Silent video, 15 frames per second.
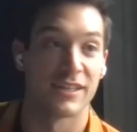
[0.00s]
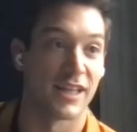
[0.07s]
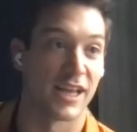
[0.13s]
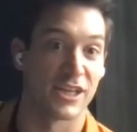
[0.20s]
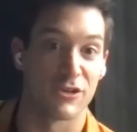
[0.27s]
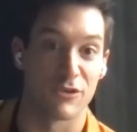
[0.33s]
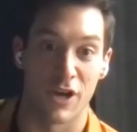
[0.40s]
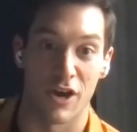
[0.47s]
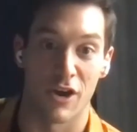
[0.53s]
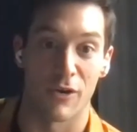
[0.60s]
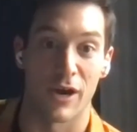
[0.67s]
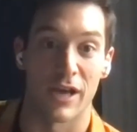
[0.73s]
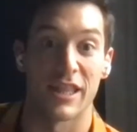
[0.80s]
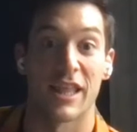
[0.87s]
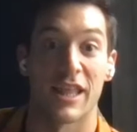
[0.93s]
Then you
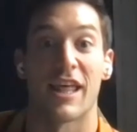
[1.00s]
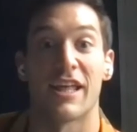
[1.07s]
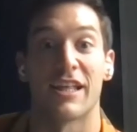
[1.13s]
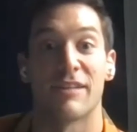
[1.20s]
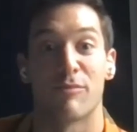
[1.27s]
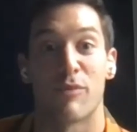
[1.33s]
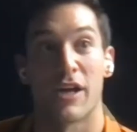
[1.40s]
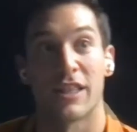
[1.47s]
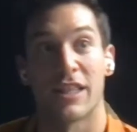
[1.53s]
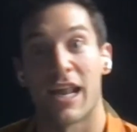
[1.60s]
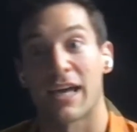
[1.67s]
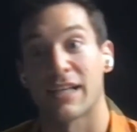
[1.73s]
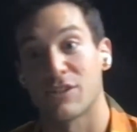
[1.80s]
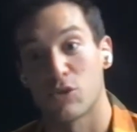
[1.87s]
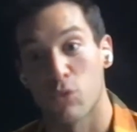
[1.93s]
go, and then they bring the
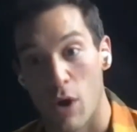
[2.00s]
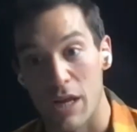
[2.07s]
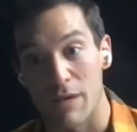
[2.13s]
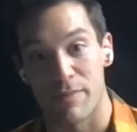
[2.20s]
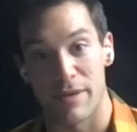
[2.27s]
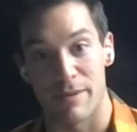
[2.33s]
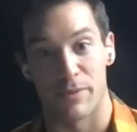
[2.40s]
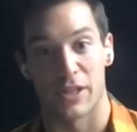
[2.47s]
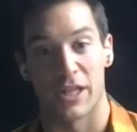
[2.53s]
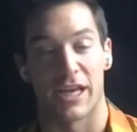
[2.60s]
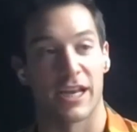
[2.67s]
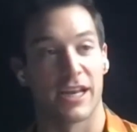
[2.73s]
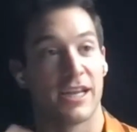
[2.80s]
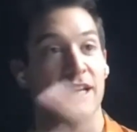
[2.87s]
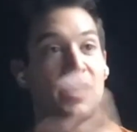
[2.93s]
next 20 people
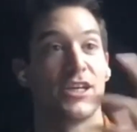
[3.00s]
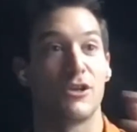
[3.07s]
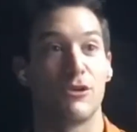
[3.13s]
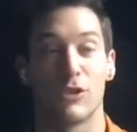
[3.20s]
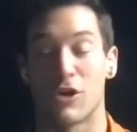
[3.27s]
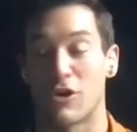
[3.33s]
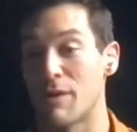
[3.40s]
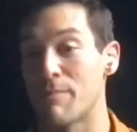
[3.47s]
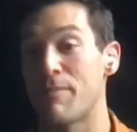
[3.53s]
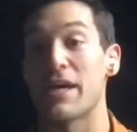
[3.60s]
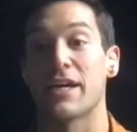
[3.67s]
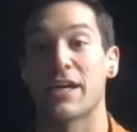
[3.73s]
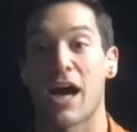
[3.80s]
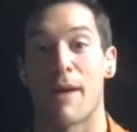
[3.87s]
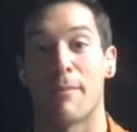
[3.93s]
in. You learn a
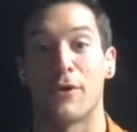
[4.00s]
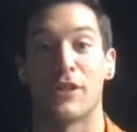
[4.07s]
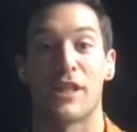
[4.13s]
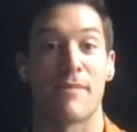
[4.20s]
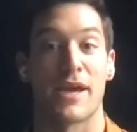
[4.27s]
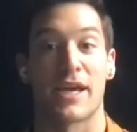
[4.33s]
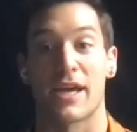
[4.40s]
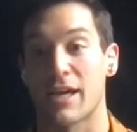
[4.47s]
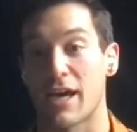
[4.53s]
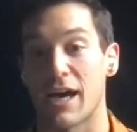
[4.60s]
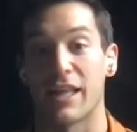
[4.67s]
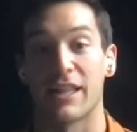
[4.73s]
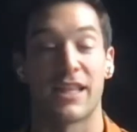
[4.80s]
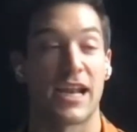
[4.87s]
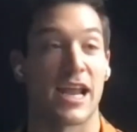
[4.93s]
big combo, they make a
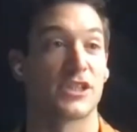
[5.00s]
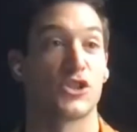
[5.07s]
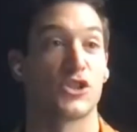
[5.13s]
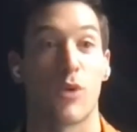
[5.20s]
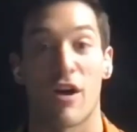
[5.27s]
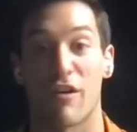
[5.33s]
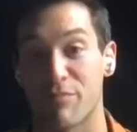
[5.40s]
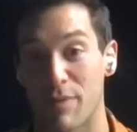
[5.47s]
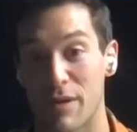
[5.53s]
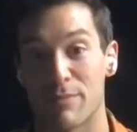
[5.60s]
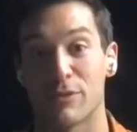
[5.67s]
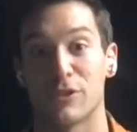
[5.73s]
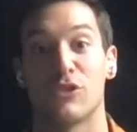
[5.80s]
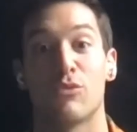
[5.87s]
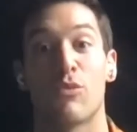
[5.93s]
cut. The next 12
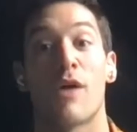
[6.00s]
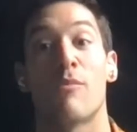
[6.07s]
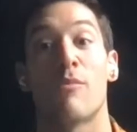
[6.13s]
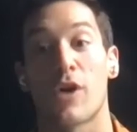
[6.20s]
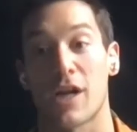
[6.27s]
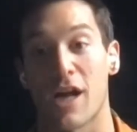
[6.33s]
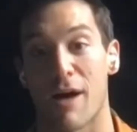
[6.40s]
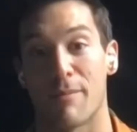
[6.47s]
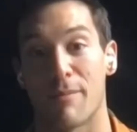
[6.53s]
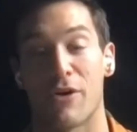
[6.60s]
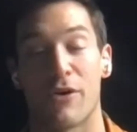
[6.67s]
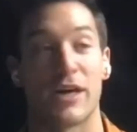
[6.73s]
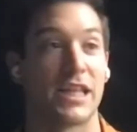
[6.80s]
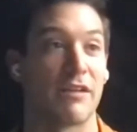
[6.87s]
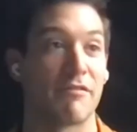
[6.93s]
people do one more
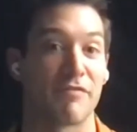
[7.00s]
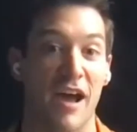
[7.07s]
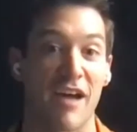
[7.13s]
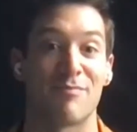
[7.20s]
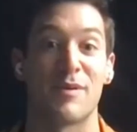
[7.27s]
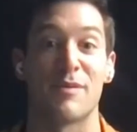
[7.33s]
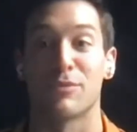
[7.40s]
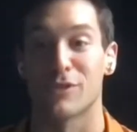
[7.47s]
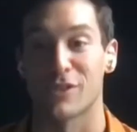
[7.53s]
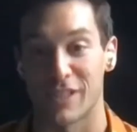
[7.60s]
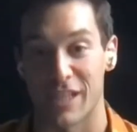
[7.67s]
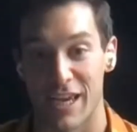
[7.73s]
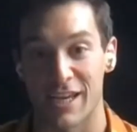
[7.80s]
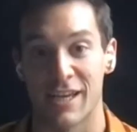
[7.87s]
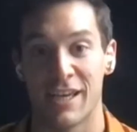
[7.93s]
combo, and then 5 people
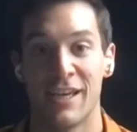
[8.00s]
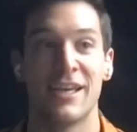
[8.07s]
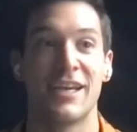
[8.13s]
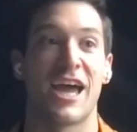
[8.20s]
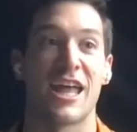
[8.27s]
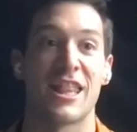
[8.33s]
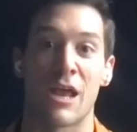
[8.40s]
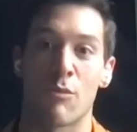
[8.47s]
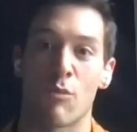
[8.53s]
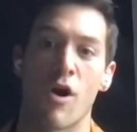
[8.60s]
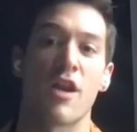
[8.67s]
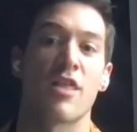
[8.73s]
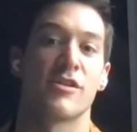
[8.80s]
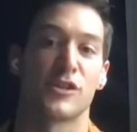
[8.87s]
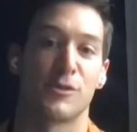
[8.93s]
sing, and then
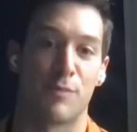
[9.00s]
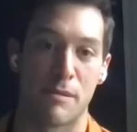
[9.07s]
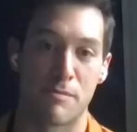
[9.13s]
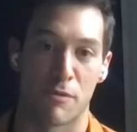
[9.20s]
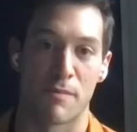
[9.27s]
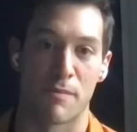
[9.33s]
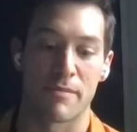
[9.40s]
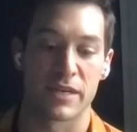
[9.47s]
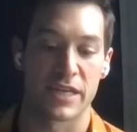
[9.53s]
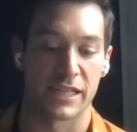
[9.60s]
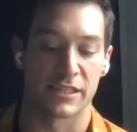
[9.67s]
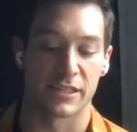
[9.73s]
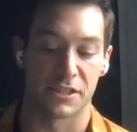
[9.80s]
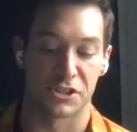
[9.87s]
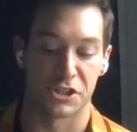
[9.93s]
one of those people maybe
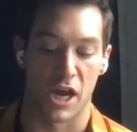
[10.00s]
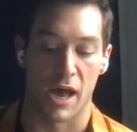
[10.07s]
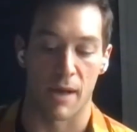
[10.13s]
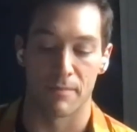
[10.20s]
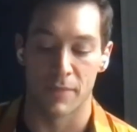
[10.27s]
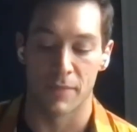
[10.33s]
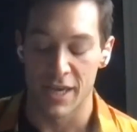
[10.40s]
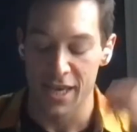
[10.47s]
gets the job.